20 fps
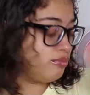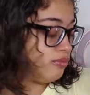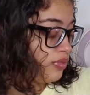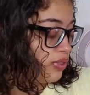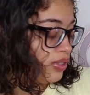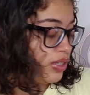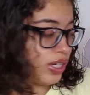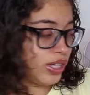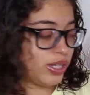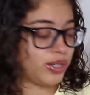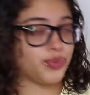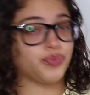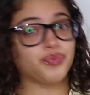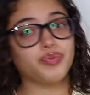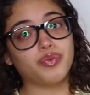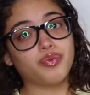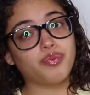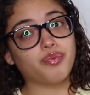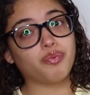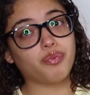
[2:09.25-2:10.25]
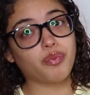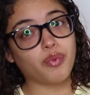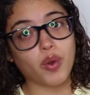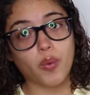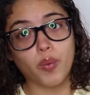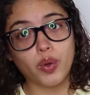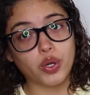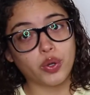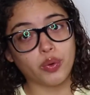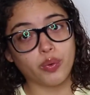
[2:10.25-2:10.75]
you know,
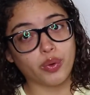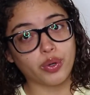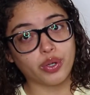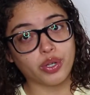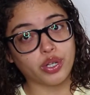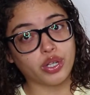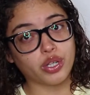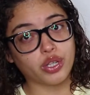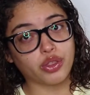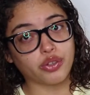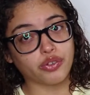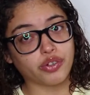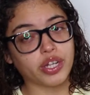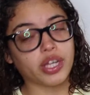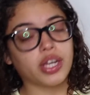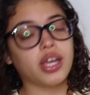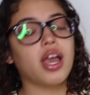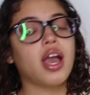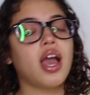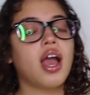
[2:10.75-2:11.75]
with a quarterly 3.